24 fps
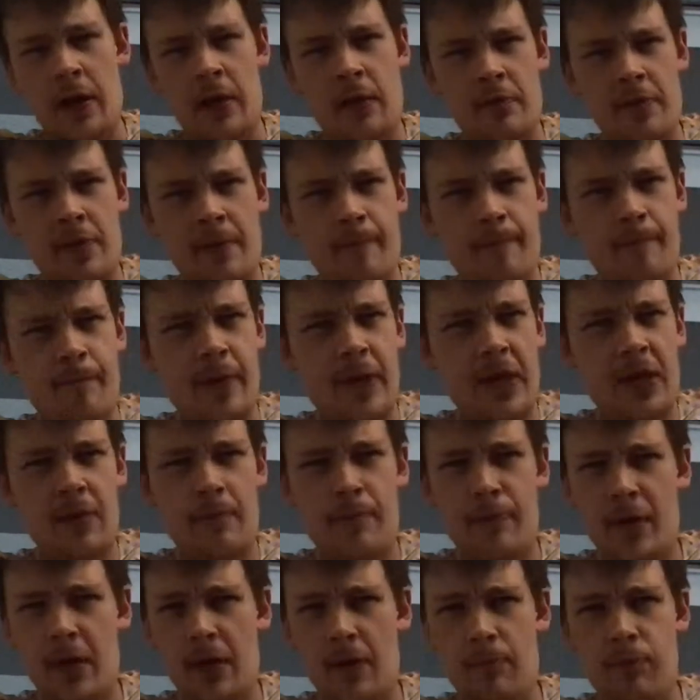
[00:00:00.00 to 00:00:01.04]
There was a
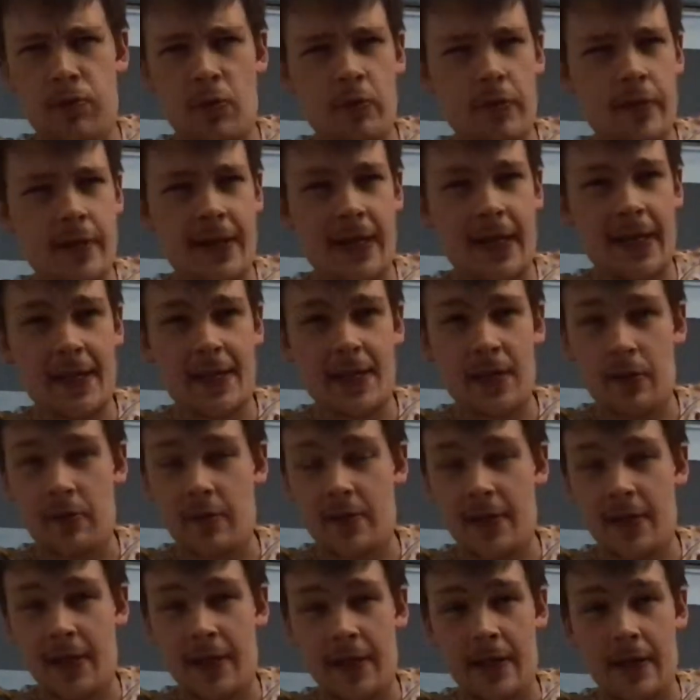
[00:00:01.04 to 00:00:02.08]
big
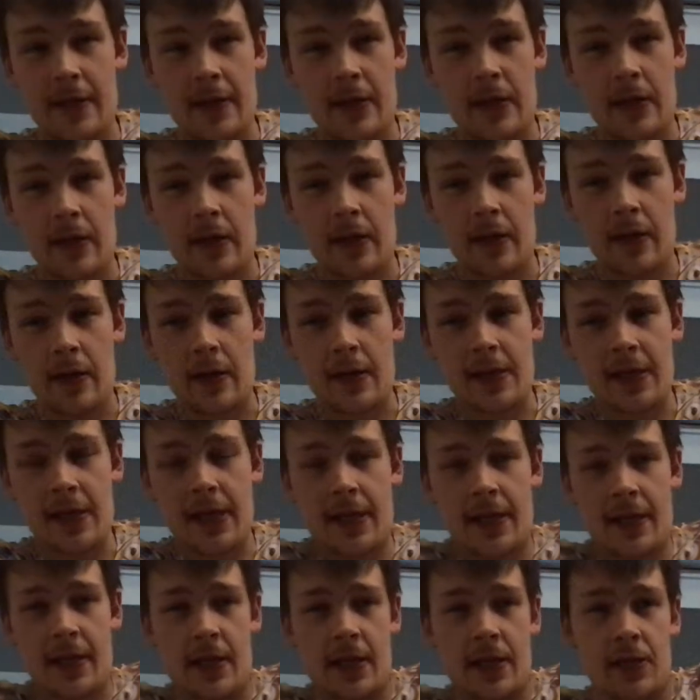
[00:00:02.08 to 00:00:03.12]
protest outside
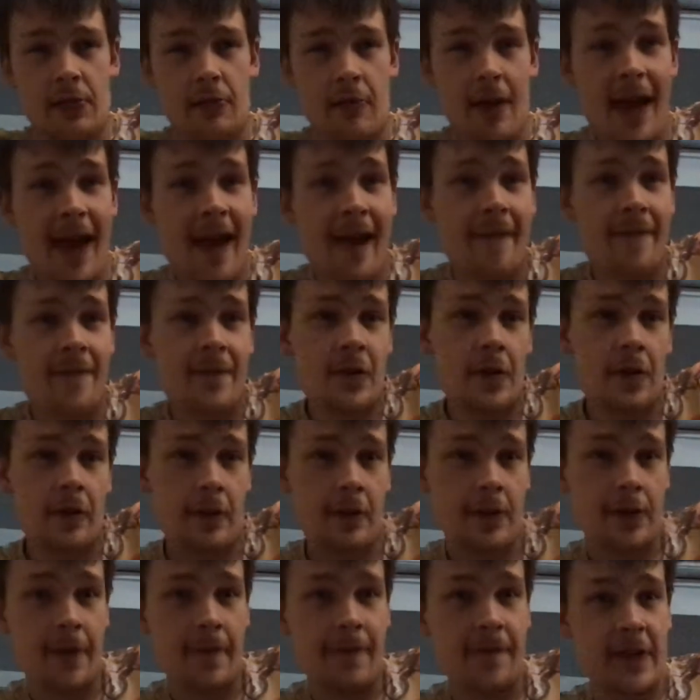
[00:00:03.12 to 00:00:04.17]
the Tynecastle
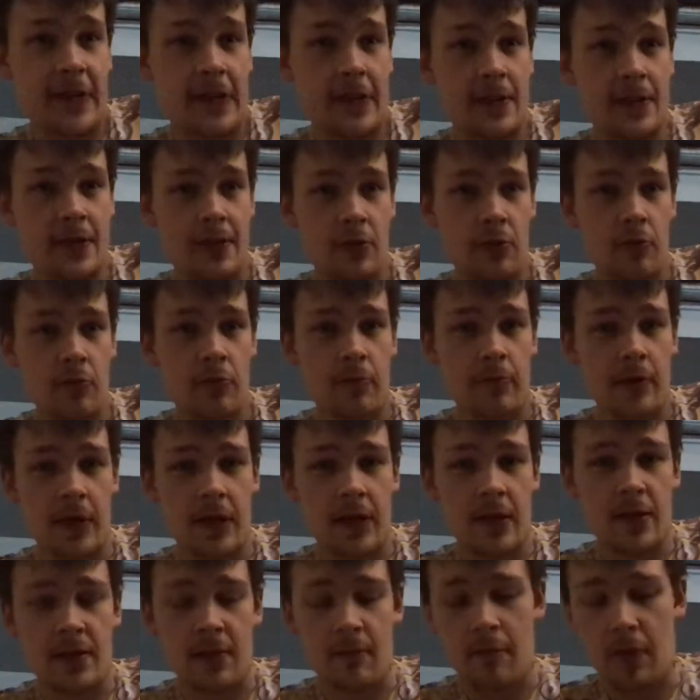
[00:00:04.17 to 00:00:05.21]
after their defeat
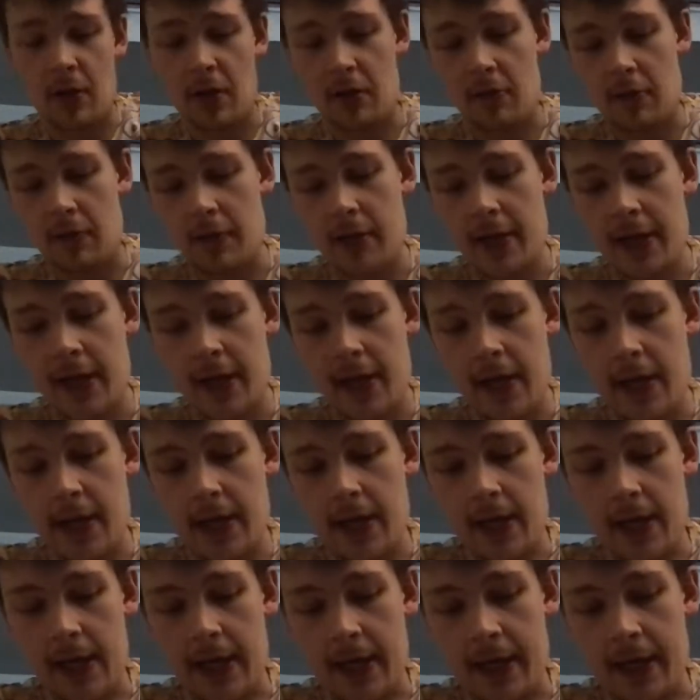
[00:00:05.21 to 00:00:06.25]
to Motherwell.